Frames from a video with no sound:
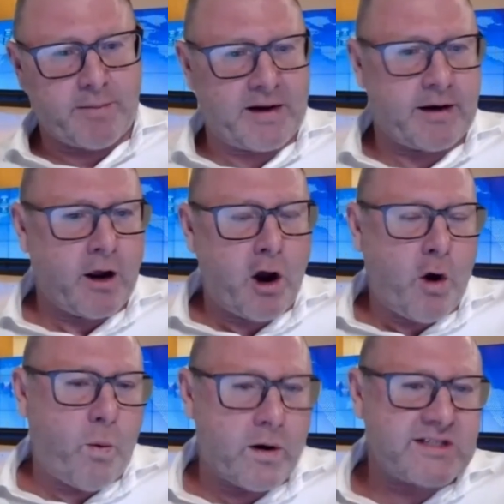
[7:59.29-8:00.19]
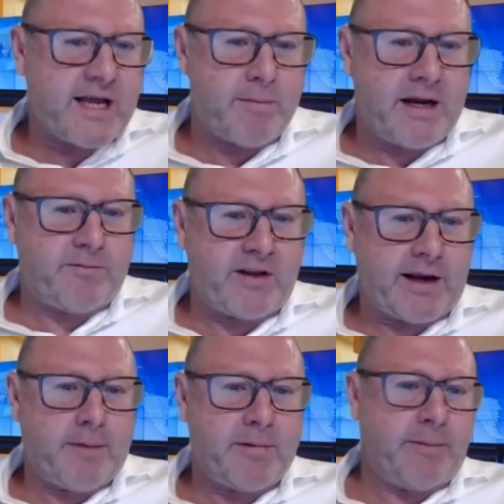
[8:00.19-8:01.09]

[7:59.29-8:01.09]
I mean, what's that mean for the company?